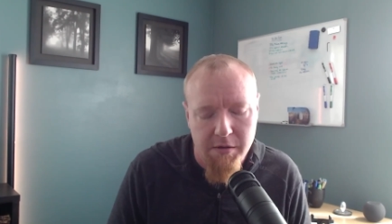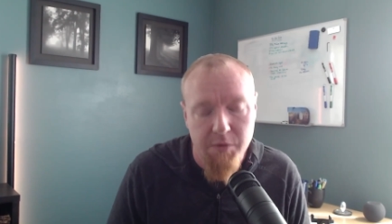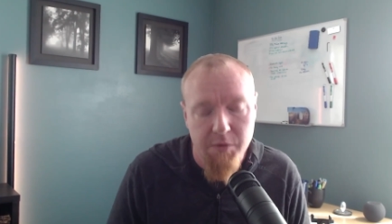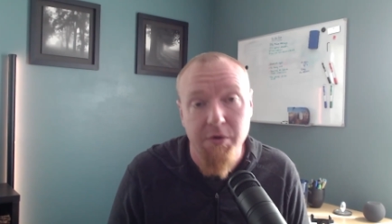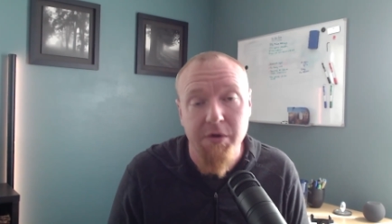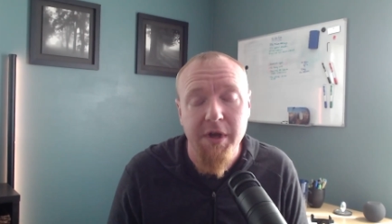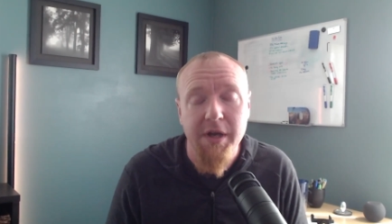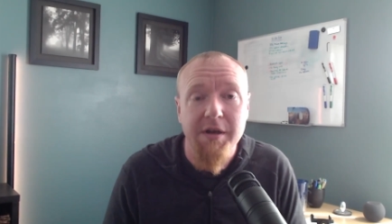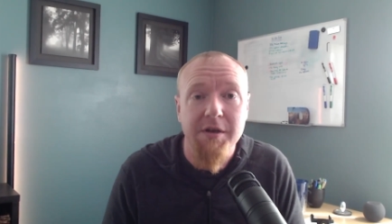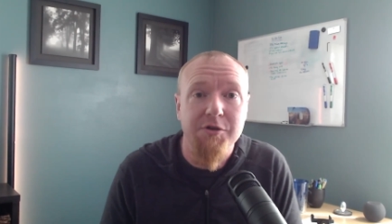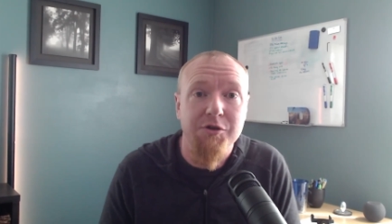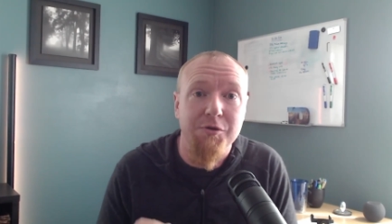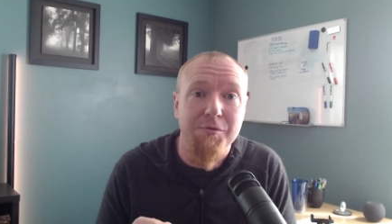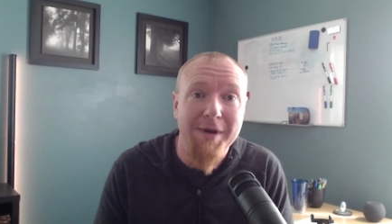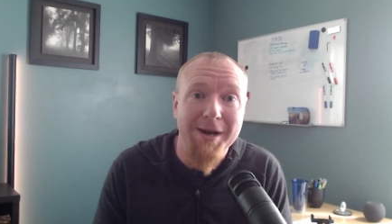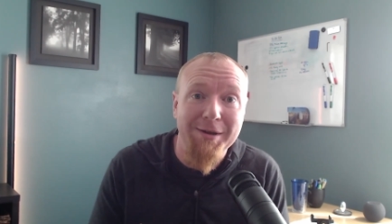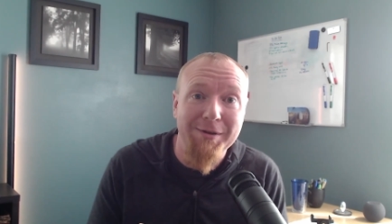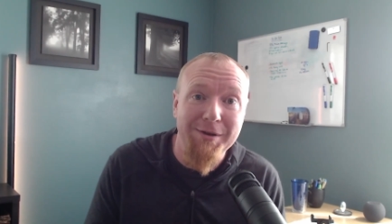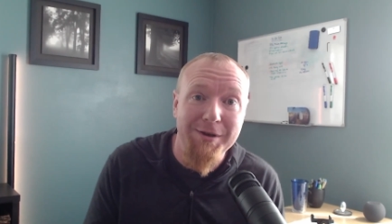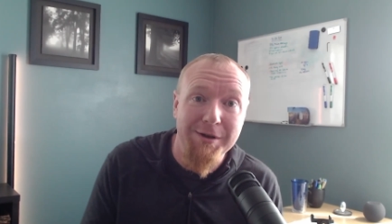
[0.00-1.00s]
And related
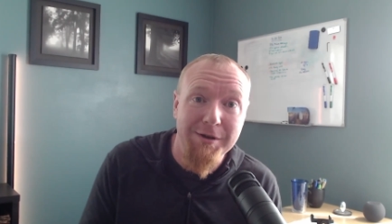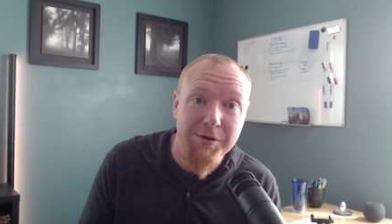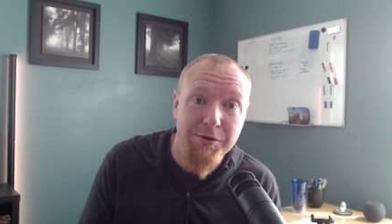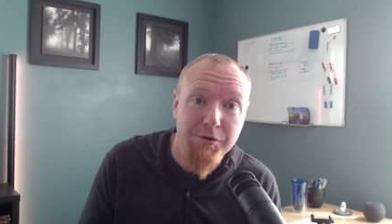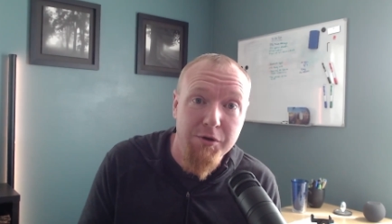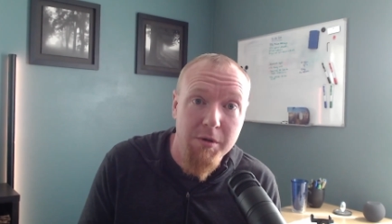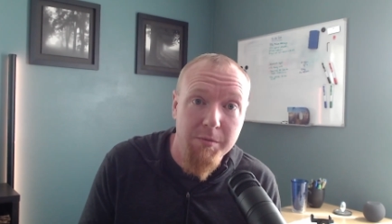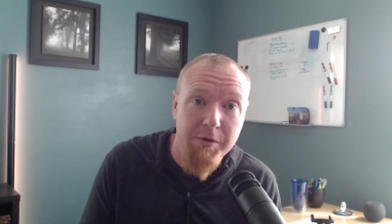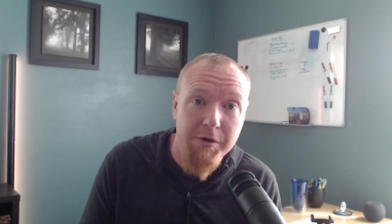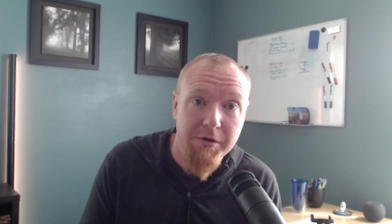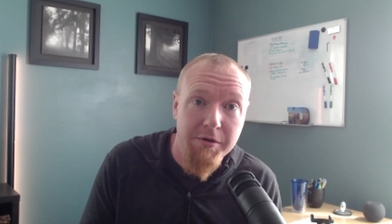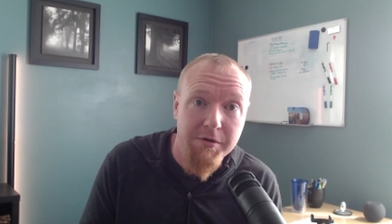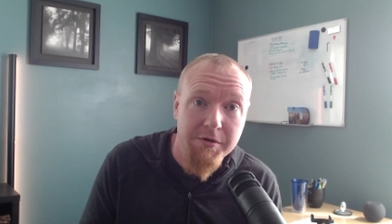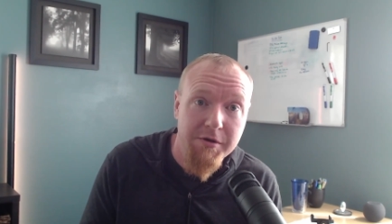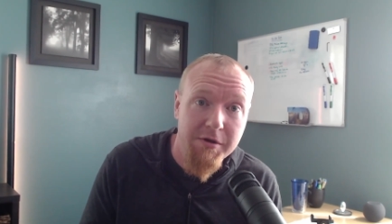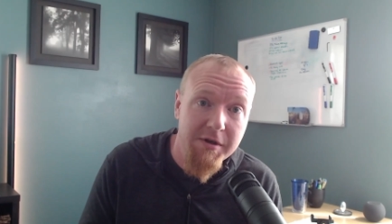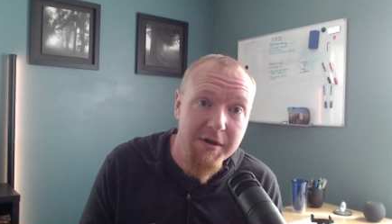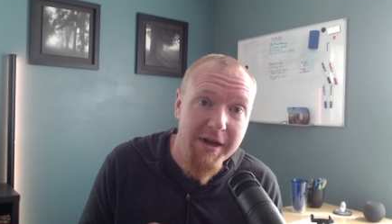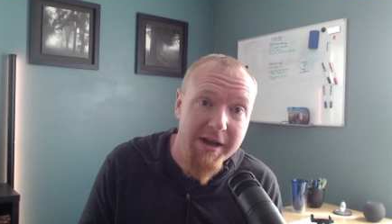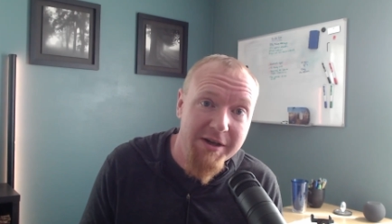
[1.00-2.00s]
directly to contributors,
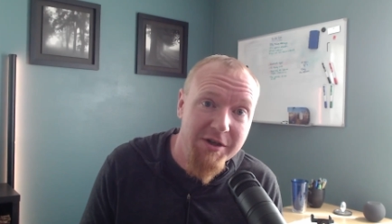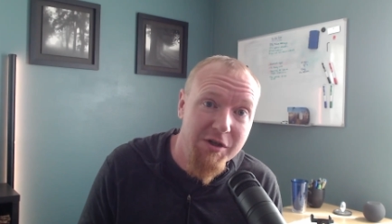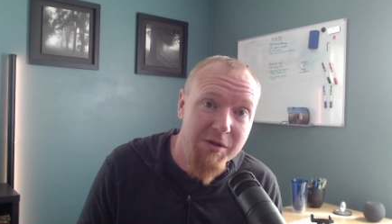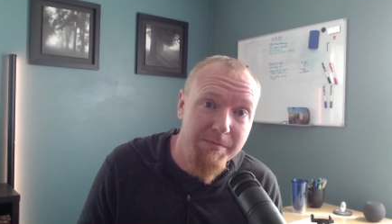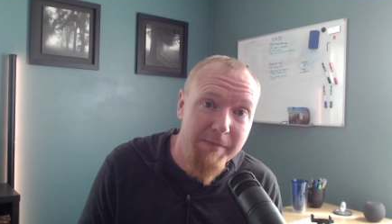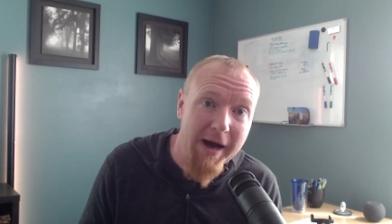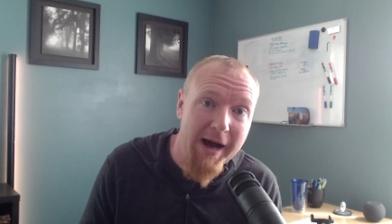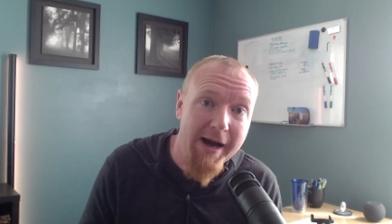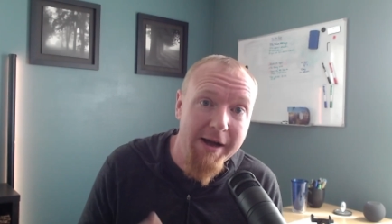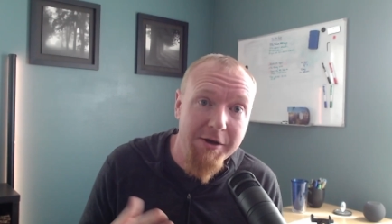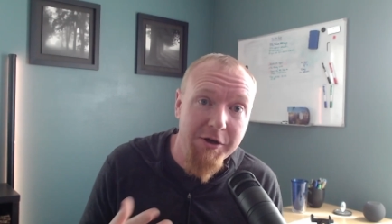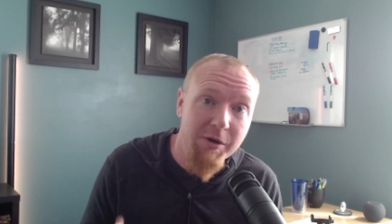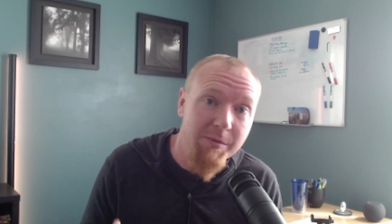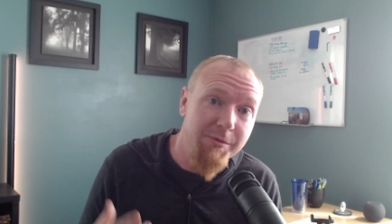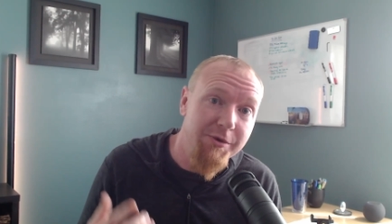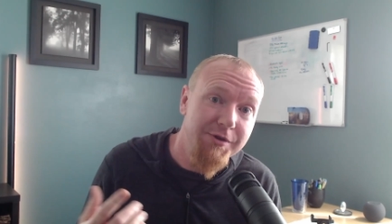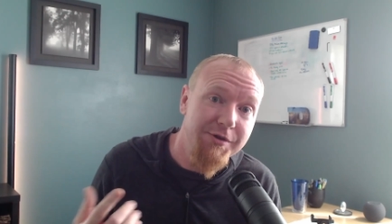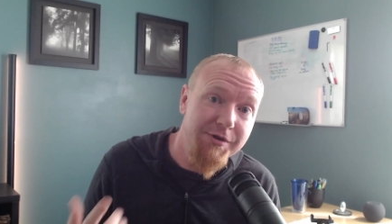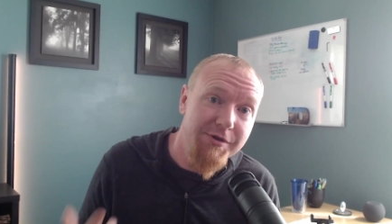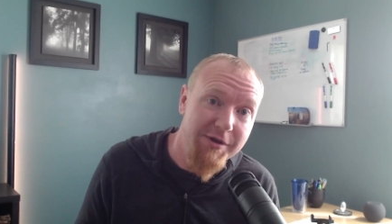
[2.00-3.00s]
the next spot,
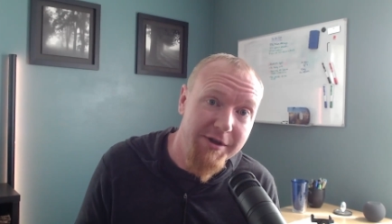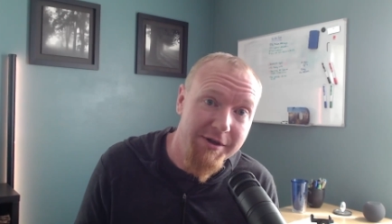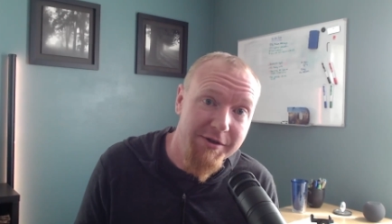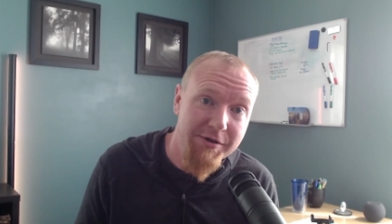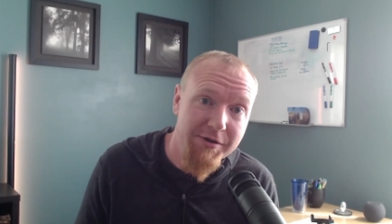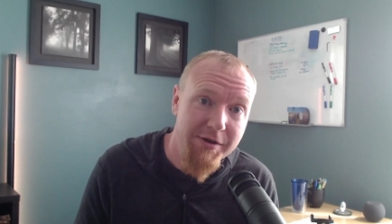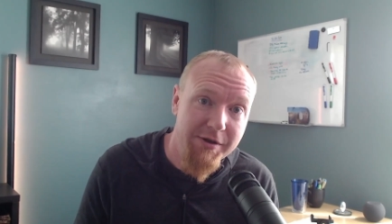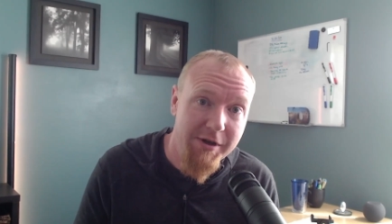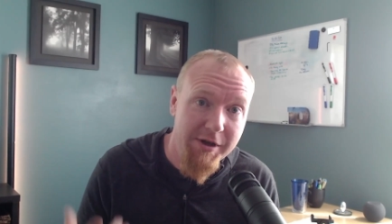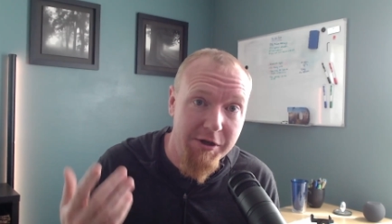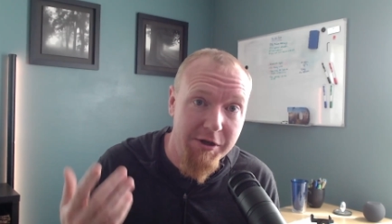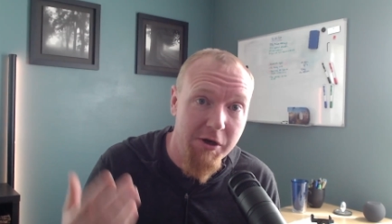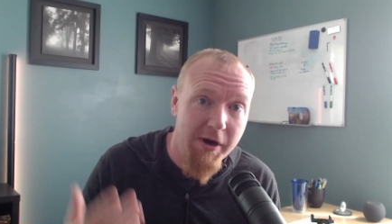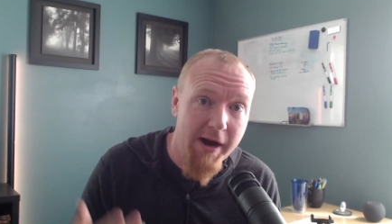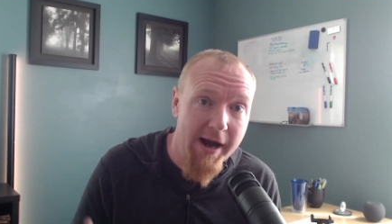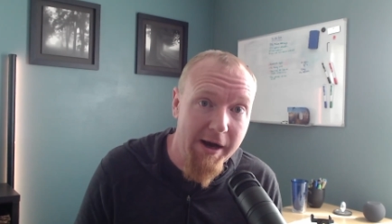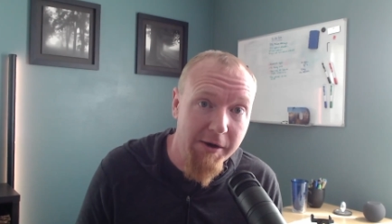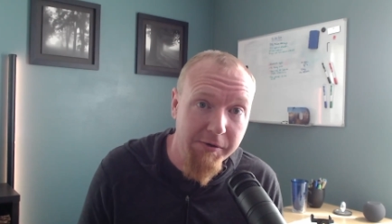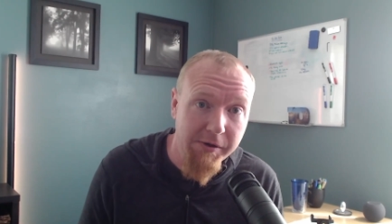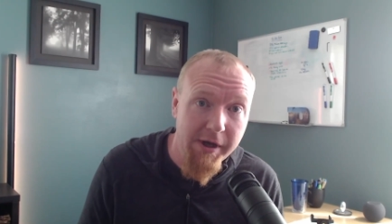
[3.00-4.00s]
number six in your
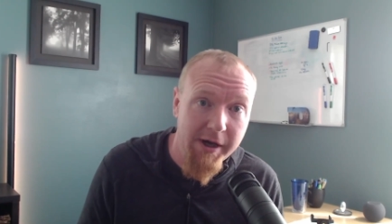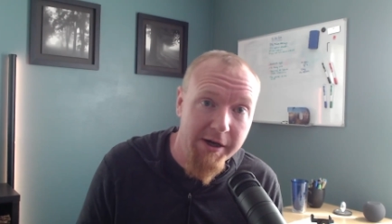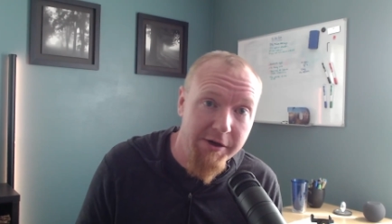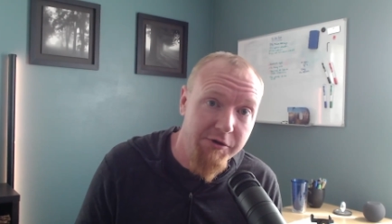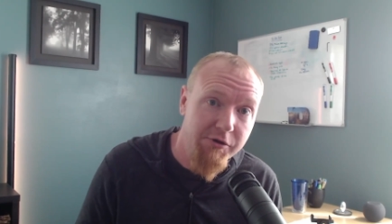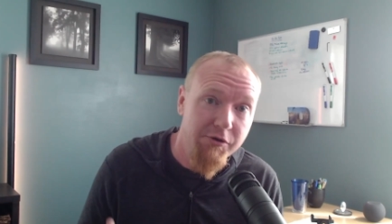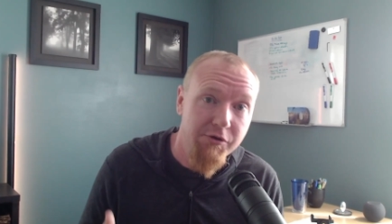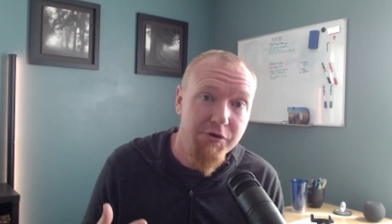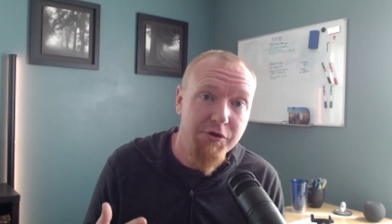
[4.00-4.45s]
outline,